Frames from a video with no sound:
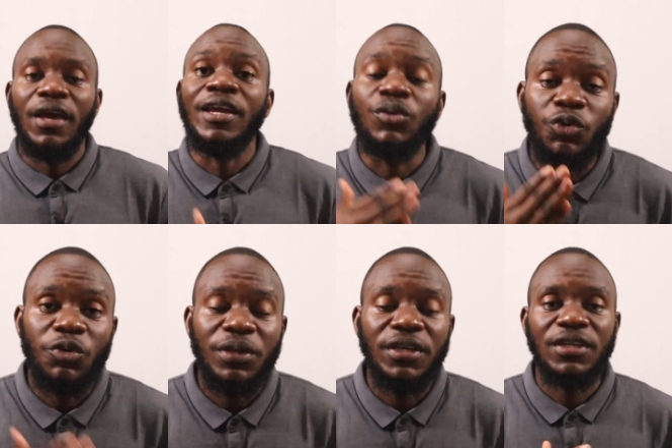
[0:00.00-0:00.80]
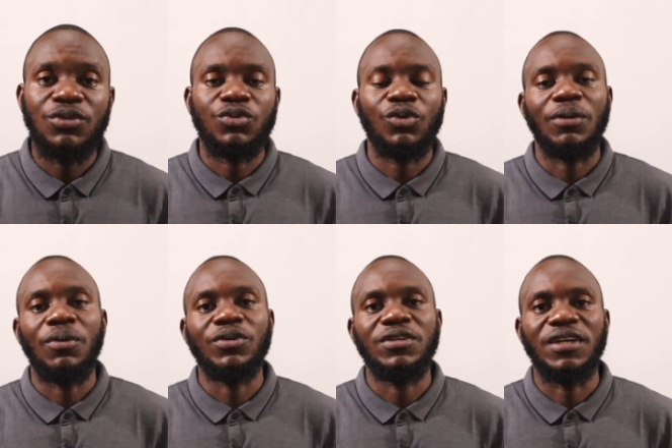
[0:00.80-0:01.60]
And we will be here to talk
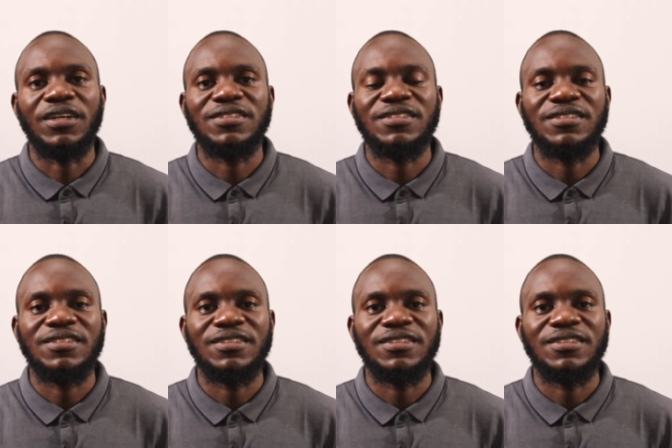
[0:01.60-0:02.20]
about drugs.